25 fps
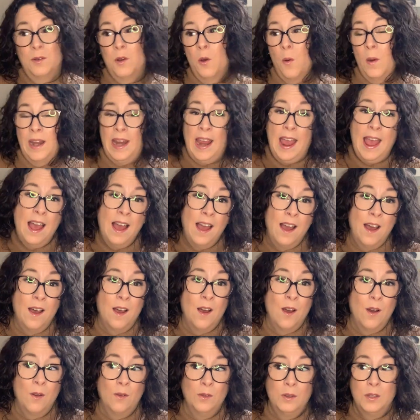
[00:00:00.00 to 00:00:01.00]
going
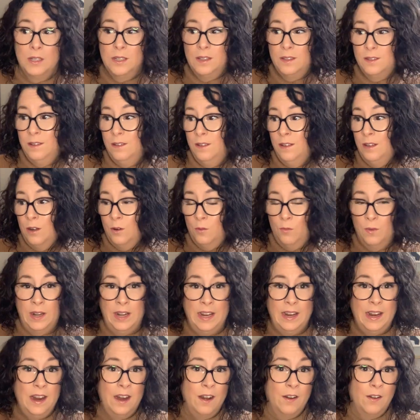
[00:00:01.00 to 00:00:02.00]
out, you know,
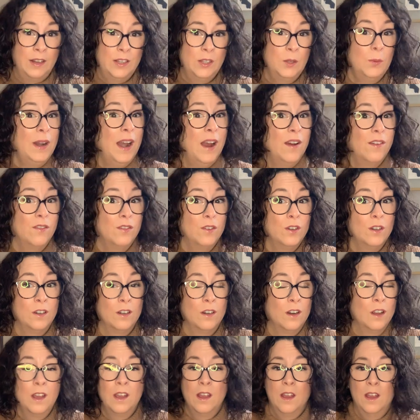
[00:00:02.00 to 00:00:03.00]
running errands,
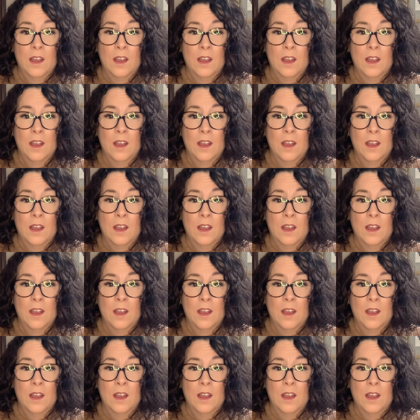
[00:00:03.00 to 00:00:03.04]
whatever,